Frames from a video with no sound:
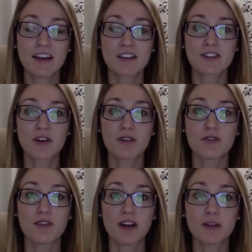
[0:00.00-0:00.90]
so
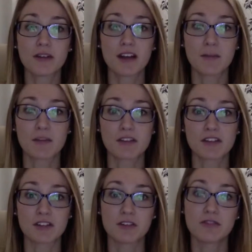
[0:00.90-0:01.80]
following up is
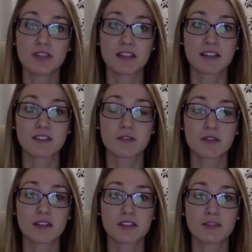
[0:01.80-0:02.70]
huge, and it's
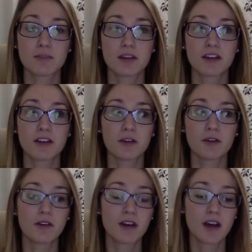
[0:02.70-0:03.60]
going to bring you